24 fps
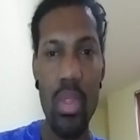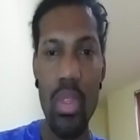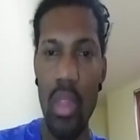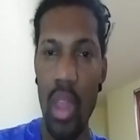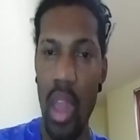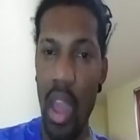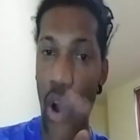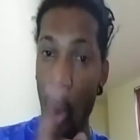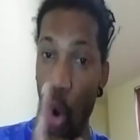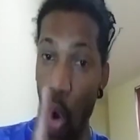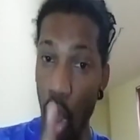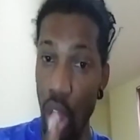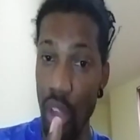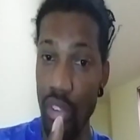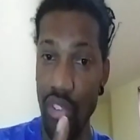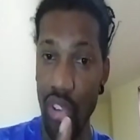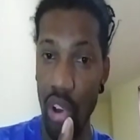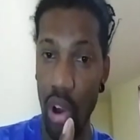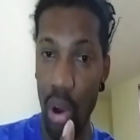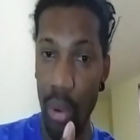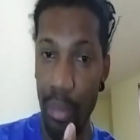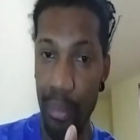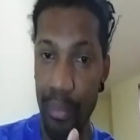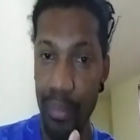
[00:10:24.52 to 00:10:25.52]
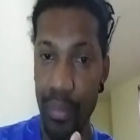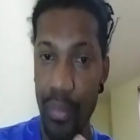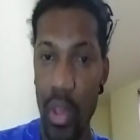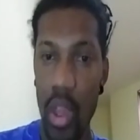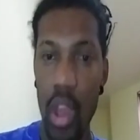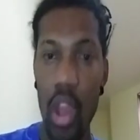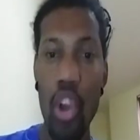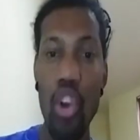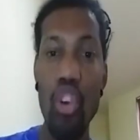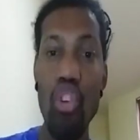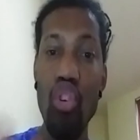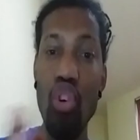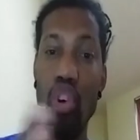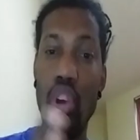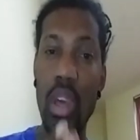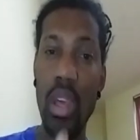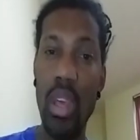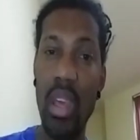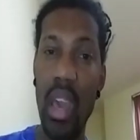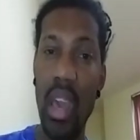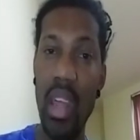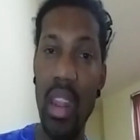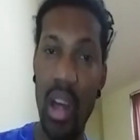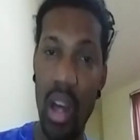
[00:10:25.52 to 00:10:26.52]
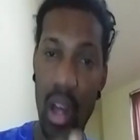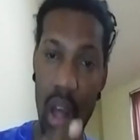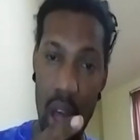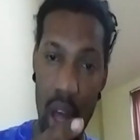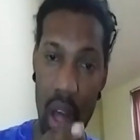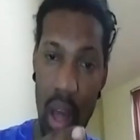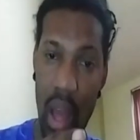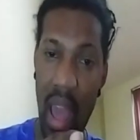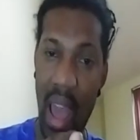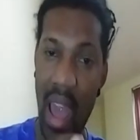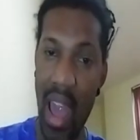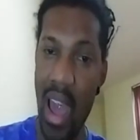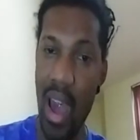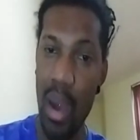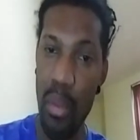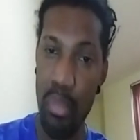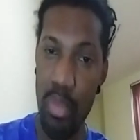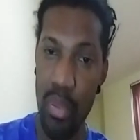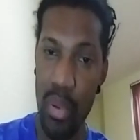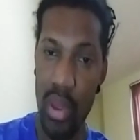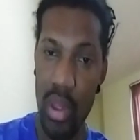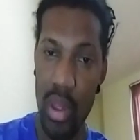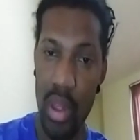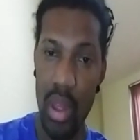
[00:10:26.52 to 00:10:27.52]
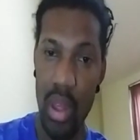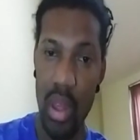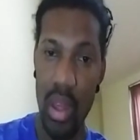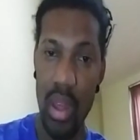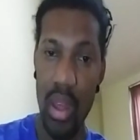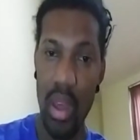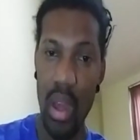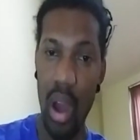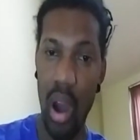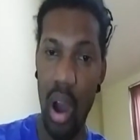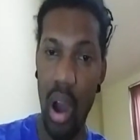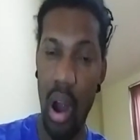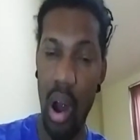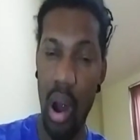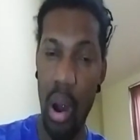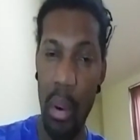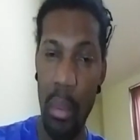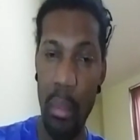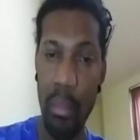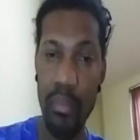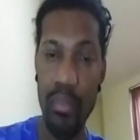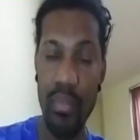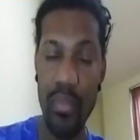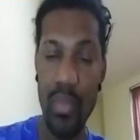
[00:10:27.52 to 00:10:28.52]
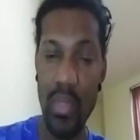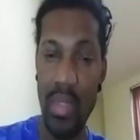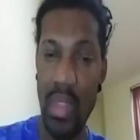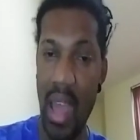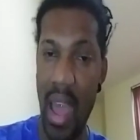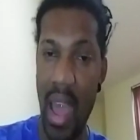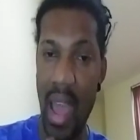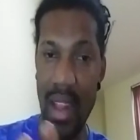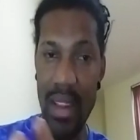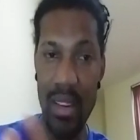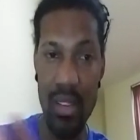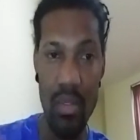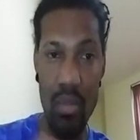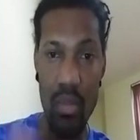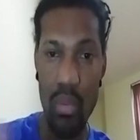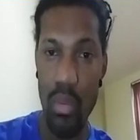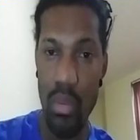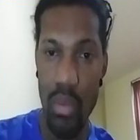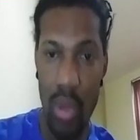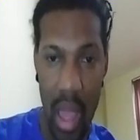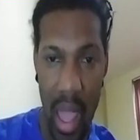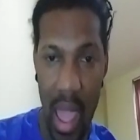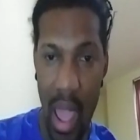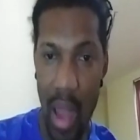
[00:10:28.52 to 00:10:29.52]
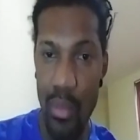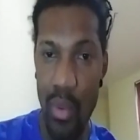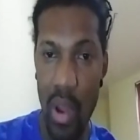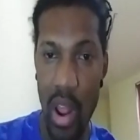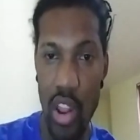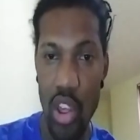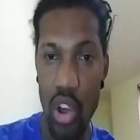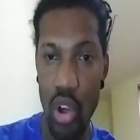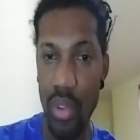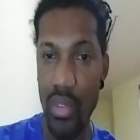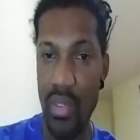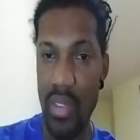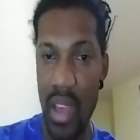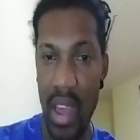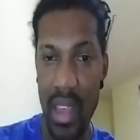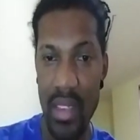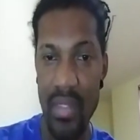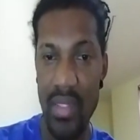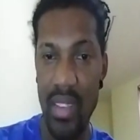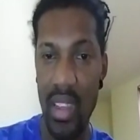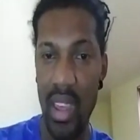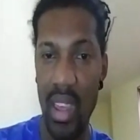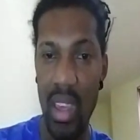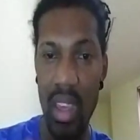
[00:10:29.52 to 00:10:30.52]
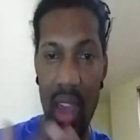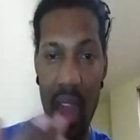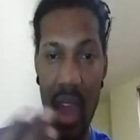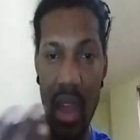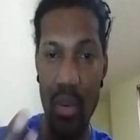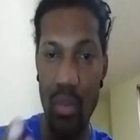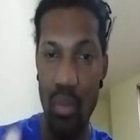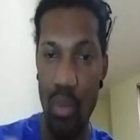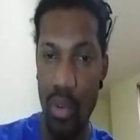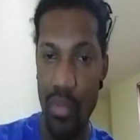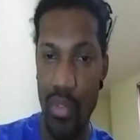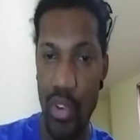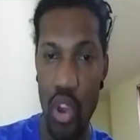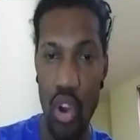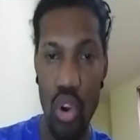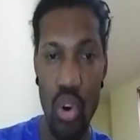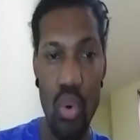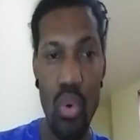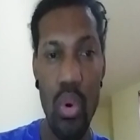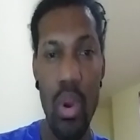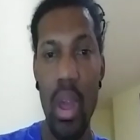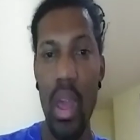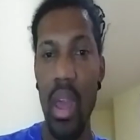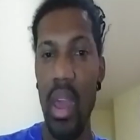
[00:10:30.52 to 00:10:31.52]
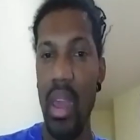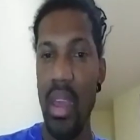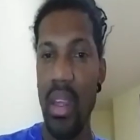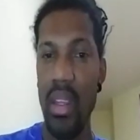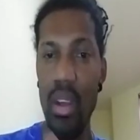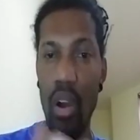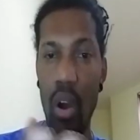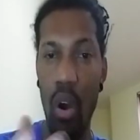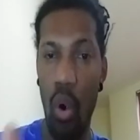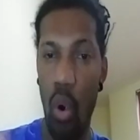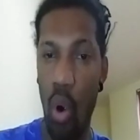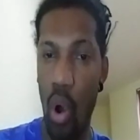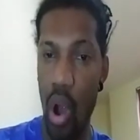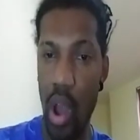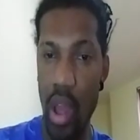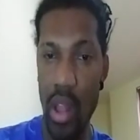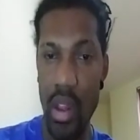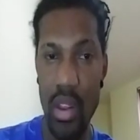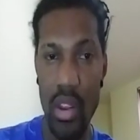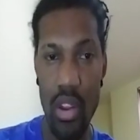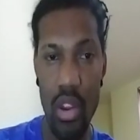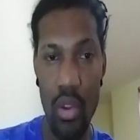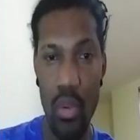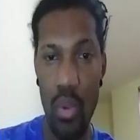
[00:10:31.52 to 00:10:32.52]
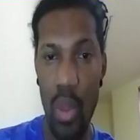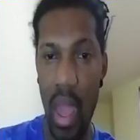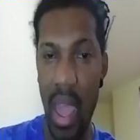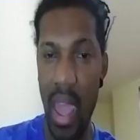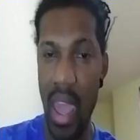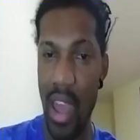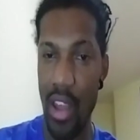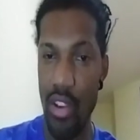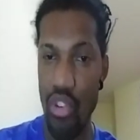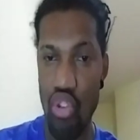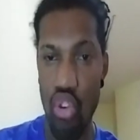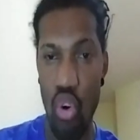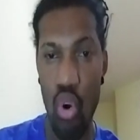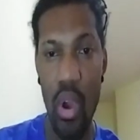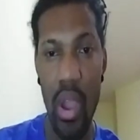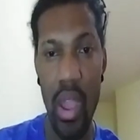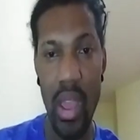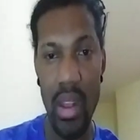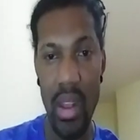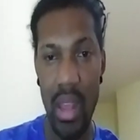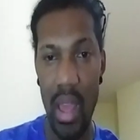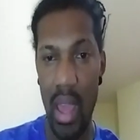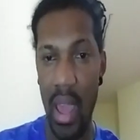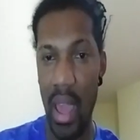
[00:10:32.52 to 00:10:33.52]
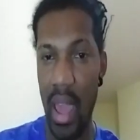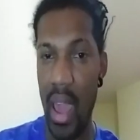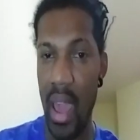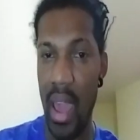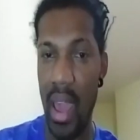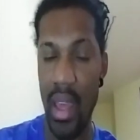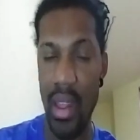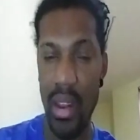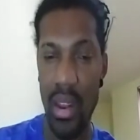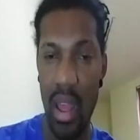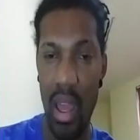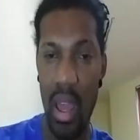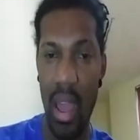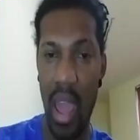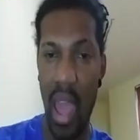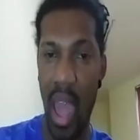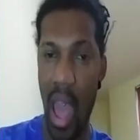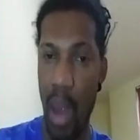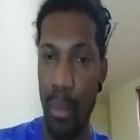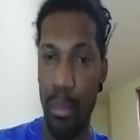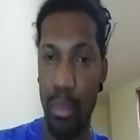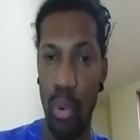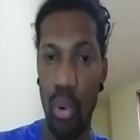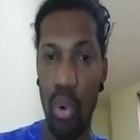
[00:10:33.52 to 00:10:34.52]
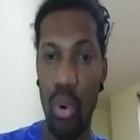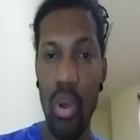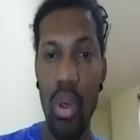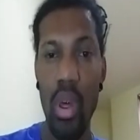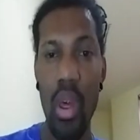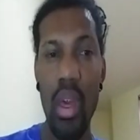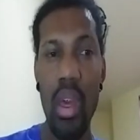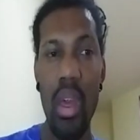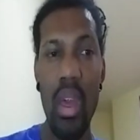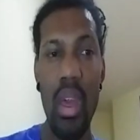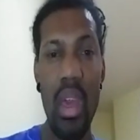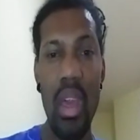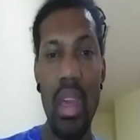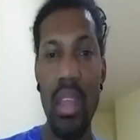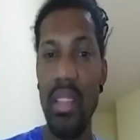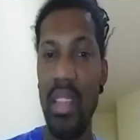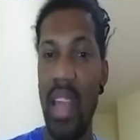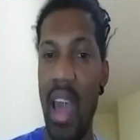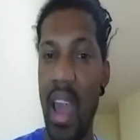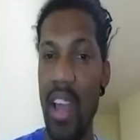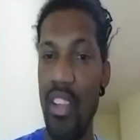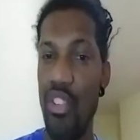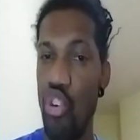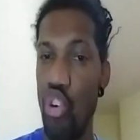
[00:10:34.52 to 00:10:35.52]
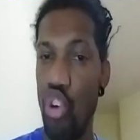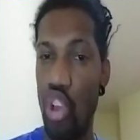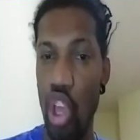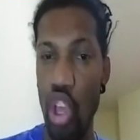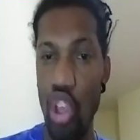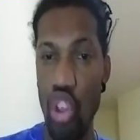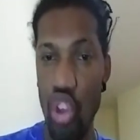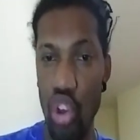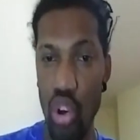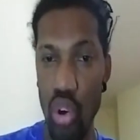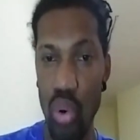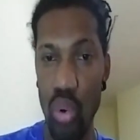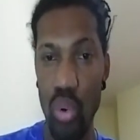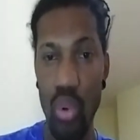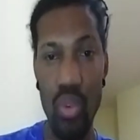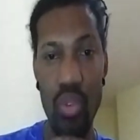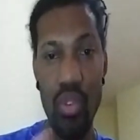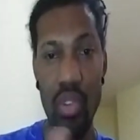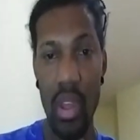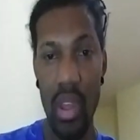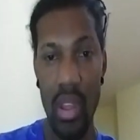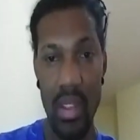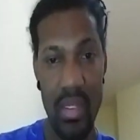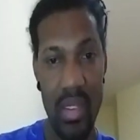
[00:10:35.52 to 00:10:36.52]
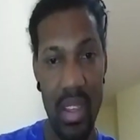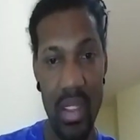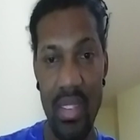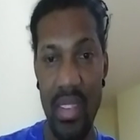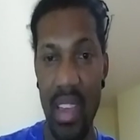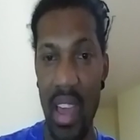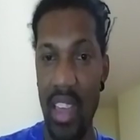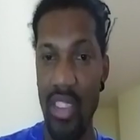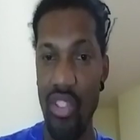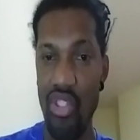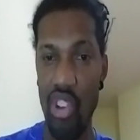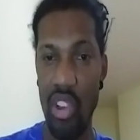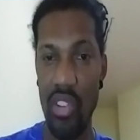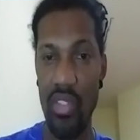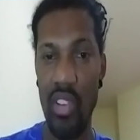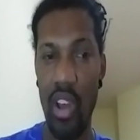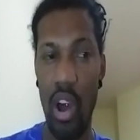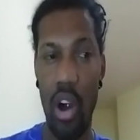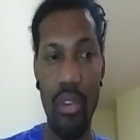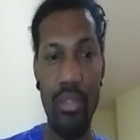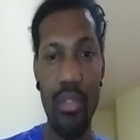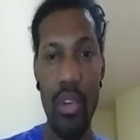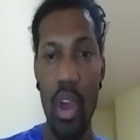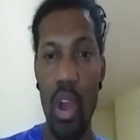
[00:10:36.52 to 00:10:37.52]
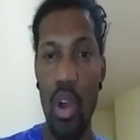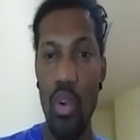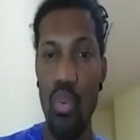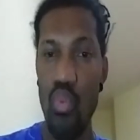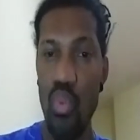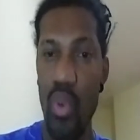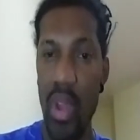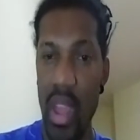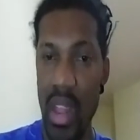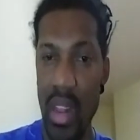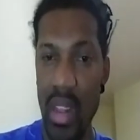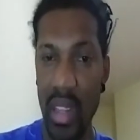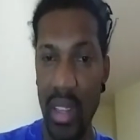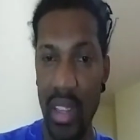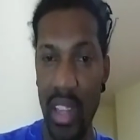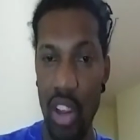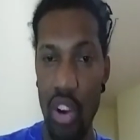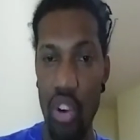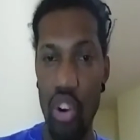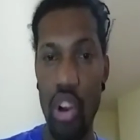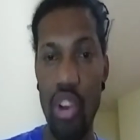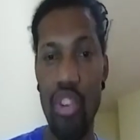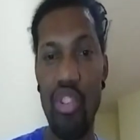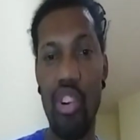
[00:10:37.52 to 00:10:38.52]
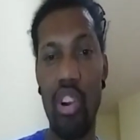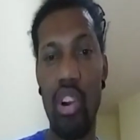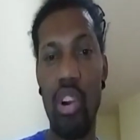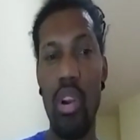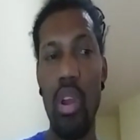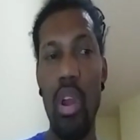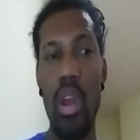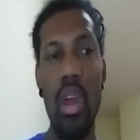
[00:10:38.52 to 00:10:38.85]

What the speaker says: Also, you can get an app that ham radio testing and review on Android and Apple that you can use to test yourself. Read the literature.